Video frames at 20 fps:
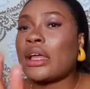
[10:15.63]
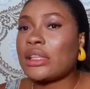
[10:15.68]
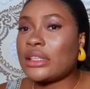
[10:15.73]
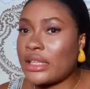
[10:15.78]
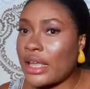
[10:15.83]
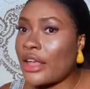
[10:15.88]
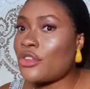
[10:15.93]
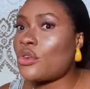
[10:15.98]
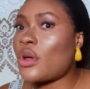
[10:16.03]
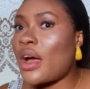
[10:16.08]

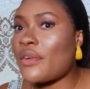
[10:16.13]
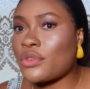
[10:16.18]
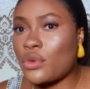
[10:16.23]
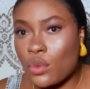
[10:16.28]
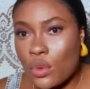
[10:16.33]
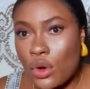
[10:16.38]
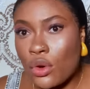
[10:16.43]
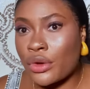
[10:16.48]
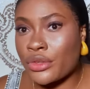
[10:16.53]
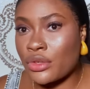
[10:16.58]
then you have to
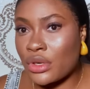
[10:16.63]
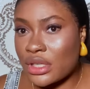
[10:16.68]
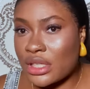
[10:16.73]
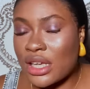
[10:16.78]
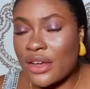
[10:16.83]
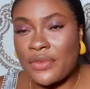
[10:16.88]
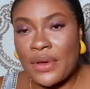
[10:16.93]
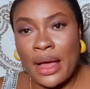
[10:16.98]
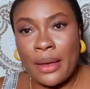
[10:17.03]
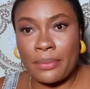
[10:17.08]
work on
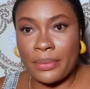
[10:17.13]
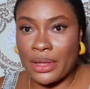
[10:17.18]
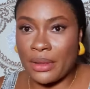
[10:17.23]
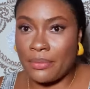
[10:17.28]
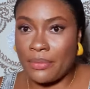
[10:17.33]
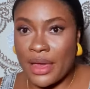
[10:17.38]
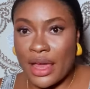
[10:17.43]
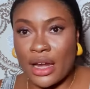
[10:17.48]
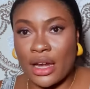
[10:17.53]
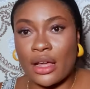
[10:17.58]
yourself and be
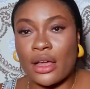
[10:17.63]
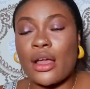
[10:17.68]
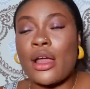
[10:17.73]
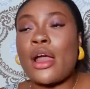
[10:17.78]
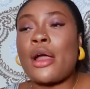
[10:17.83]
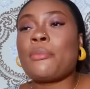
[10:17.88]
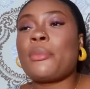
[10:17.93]
better